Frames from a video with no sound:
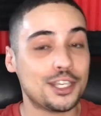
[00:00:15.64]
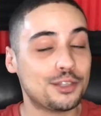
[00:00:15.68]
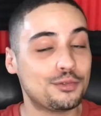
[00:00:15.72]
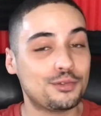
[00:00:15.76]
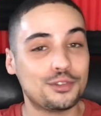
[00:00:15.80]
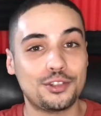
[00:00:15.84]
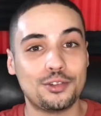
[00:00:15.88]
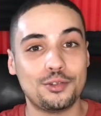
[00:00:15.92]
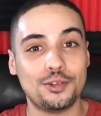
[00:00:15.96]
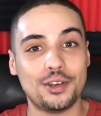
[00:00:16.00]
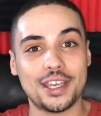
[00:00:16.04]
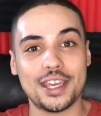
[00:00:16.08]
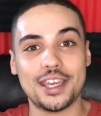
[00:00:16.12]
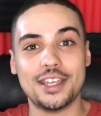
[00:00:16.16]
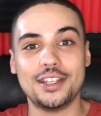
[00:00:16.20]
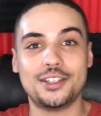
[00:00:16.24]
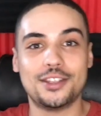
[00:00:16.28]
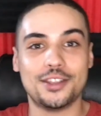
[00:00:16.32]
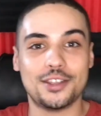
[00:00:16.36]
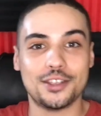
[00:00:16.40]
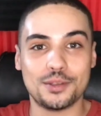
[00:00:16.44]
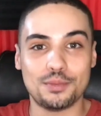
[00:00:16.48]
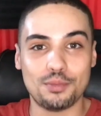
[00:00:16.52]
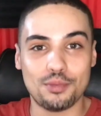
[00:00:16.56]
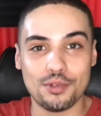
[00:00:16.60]
for tuning in to
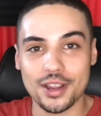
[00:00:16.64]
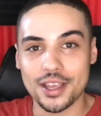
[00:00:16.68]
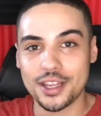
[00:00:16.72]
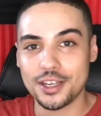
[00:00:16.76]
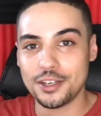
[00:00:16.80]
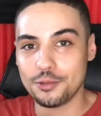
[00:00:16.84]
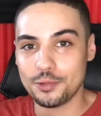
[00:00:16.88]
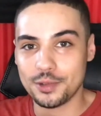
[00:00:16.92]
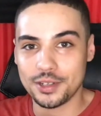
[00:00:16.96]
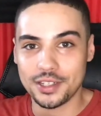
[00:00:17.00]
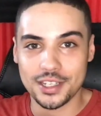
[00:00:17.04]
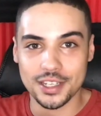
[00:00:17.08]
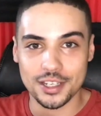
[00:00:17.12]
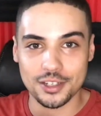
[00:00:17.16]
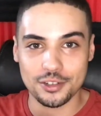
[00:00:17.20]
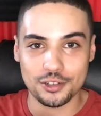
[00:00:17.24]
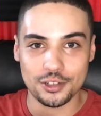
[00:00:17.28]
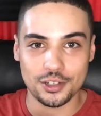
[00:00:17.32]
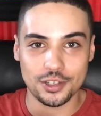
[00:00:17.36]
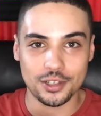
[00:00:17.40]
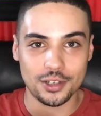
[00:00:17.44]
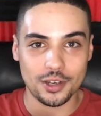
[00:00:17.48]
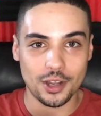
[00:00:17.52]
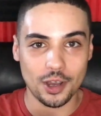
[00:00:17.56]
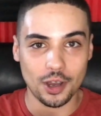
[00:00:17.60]
this brand new
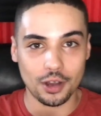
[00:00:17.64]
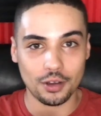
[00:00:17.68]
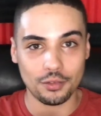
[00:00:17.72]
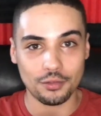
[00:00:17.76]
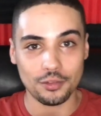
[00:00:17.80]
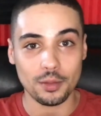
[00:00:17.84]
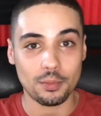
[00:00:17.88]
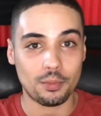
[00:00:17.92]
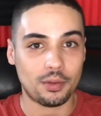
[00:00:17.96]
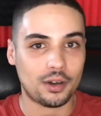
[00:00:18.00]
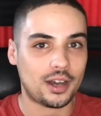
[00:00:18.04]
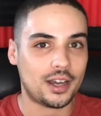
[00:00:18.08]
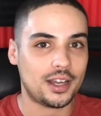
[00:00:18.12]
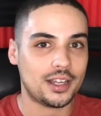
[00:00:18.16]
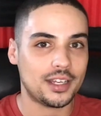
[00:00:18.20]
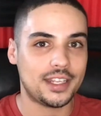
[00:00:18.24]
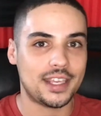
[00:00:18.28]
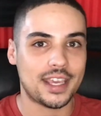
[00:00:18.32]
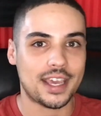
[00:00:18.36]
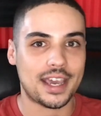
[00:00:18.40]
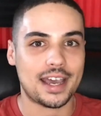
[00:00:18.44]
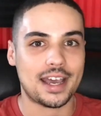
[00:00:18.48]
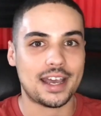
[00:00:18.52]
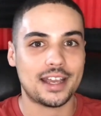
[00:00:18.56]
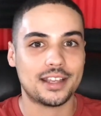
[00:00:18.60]
edition of the
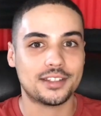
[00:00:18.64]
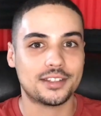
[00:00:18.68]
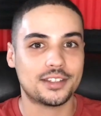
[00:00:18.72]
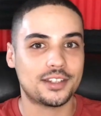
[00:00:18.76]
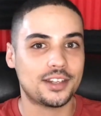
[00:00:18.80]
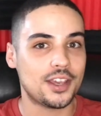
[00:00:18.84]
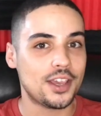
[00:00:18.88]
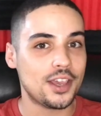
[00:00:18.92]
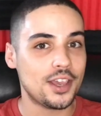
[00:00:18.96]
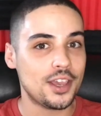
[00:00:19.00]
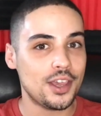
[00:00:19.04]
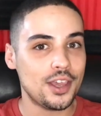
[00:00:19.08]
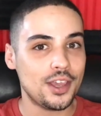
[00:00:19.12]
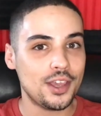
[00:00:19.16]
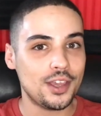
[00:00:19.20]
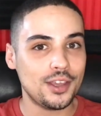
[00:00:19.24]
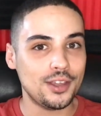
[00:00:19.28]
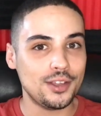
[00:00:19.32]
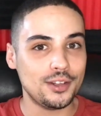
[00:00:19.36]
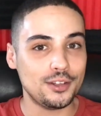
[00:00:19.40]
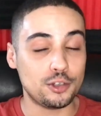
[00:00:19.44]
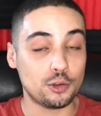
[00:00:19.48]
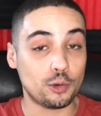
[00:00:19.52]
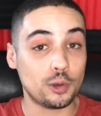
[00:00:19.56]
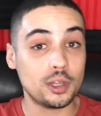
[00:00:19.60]
podcast.
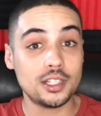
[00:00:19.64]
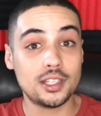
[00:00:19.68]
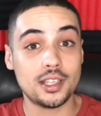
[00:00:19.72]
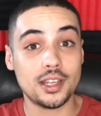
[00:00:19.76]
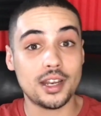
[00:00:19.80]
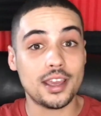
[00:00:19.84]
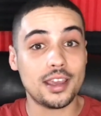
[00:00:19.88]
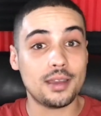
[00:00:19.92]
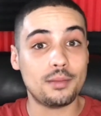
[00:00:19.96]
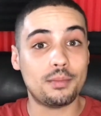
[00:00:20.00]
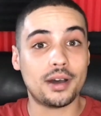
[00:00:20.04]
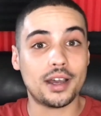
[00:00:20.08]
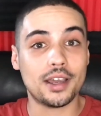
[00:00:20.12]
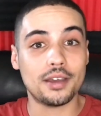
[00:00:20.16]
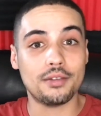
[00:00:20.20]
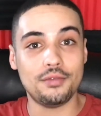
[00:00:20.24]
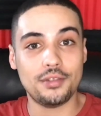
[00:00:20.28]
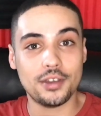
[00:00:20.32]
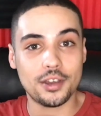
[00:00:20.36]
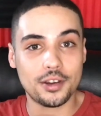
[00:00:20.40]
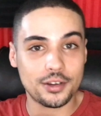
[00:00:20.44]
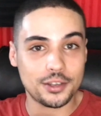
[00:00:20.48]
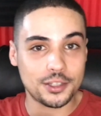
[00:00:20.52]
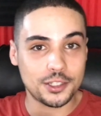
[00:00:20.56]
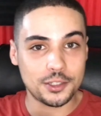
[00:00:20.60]
Joined today by a
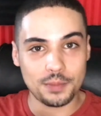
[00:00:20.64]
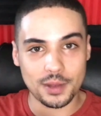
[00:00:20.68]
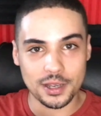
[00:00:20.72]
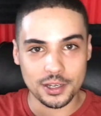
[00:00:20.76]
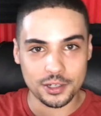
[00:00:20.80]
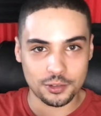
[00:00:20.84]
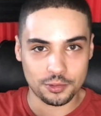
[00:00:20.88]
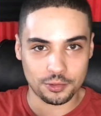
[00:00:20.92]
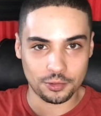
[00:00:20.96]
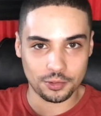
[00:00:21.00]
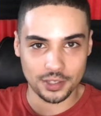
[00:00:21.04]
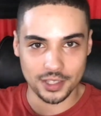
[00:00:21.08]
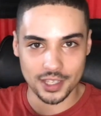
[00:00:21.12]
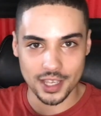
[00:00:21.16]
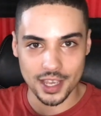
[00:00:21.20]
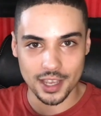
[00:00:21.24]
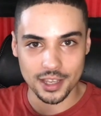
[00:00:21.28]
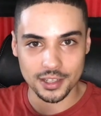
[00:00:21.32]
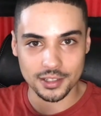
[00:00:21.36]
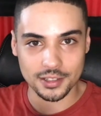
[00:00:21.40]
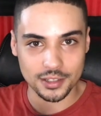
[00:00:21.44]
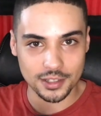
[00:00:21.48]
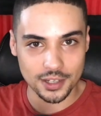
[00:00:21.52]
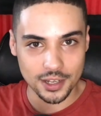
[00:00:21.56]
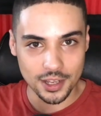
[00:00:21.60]
very special
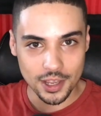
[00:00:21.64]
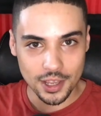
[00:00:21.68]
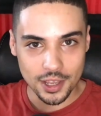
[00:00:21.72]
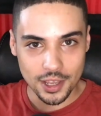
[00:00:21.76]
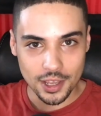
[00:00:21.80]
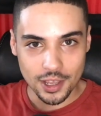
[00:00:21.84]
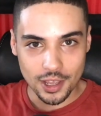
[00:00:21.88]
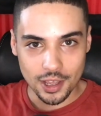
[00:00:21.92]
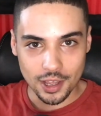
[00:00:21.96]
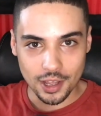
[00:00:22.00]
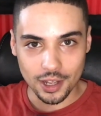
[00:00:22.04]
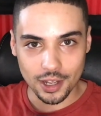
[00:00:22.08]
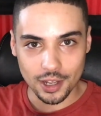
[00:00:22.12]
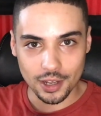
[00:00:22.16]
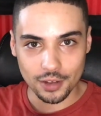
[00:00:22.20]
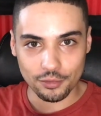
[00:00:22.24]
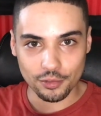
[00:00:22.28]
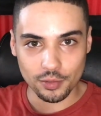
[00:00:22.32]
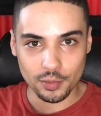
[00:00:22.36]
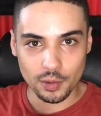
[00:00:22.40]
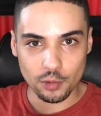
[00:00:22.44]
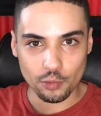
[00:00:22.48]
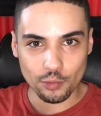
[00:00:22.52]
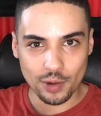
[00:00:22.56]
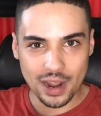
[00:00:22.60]
guest
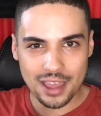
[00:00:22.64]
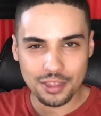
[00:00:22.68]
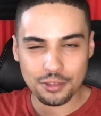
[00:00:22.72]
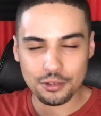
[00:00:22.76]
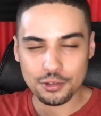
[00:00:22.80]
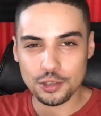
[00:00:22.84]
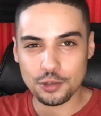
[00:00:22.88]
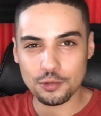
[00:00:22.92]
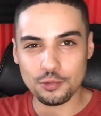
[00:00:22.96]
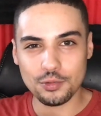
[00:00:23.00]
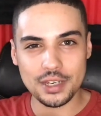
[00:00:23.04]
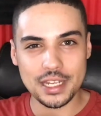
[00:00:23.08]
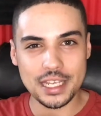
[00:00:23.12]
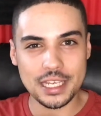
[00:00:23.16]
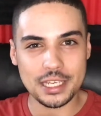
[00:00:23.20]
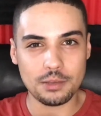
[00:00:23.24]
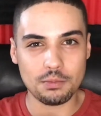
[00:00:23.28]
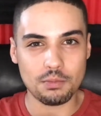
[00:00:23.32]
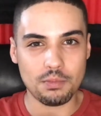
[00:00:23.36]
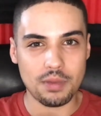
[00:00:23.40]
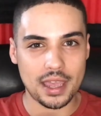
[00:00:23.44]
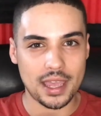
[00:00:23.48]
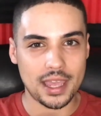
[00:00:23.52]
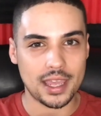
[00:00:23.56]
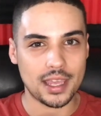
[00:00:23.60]
from a rather unique
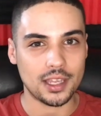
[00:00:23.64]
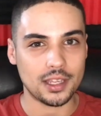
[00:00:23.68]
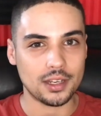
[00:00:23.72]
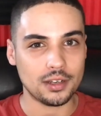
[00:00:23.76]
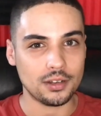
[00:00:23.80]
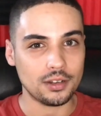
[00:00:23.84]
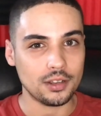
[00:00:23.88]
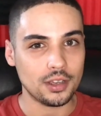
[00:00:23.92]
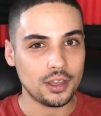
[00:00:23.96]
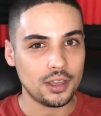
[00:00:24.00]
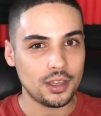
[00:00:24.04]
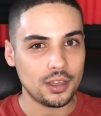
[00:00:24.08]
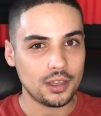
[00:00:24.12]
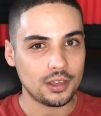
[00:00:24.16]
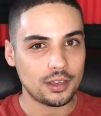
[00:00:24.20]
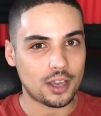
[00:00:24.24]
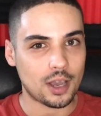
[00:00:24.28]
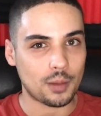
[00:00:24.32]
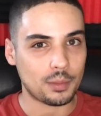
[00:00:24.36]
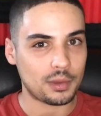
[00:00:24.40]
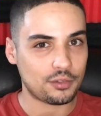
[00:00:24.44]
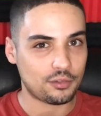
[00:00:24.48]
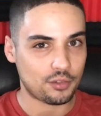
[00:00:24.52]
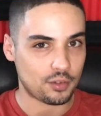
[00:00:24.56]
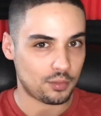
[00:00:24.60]
band
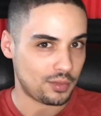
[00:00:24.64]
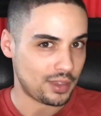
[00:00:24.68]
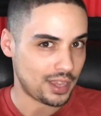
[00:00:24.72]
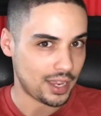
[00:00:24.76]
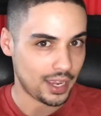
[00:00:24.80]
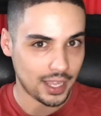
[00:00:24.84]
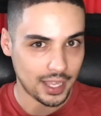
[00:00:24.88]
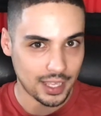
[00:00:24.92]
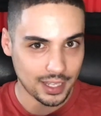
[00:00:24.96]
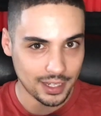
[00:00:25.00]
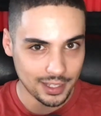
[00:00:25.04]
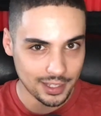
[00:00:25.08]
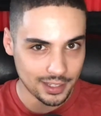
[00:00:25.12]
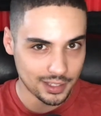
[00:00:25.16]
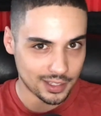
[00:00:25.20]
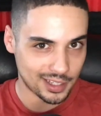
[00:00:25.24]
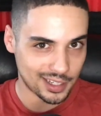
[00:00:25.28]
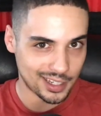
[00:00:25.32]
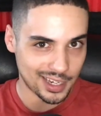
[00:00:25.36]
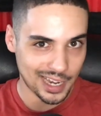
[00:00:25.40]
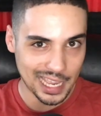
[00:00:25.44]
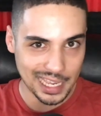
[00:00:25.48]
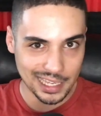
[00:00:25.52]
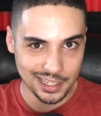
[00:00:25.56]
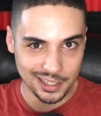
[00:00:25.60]
coming from the 80s and
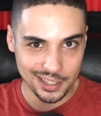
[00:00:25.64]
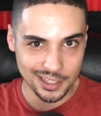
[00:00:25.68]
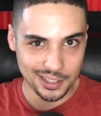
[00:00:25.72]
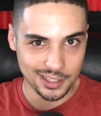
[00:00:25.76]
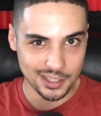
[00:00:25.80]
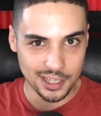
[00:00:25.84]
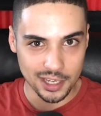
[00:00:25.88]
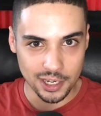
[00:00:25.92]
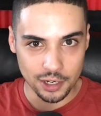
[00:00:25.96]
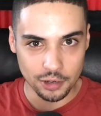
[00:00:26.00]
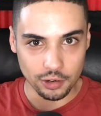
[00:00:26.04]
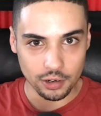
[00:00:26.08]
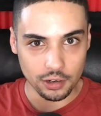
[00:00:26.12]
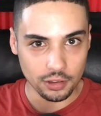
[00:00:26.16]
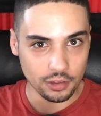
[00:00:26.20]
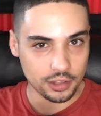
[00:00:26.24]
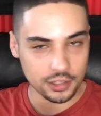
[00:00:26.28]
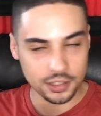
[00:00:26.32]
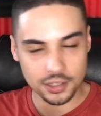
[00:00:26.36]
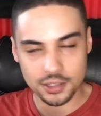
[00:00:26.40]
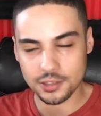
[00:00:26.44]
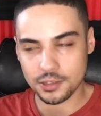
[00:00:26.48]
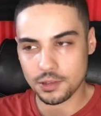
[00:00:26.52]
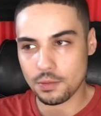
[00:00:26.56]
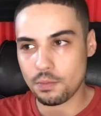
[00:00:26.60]
90s era.
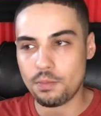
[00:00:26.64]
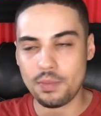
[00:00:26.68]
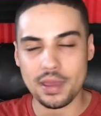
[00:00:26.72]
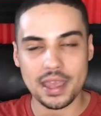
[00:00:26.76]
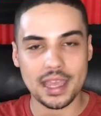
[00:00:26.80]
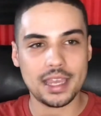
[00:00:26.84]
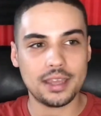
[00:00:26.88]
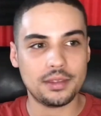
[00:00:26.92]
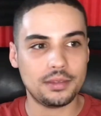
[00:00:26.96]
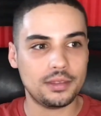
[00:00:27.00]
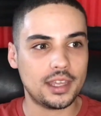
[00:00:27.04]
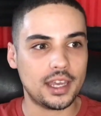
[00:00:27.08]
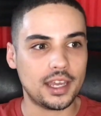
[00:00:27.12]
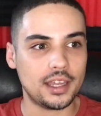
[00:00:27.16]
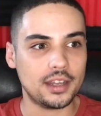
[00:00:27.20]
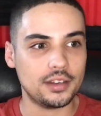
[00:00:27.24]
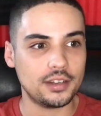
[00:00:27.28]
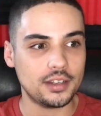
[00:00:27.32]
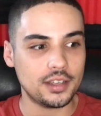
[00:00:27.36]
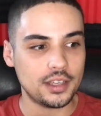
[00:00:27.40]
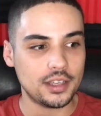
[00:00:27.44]
This is a band that,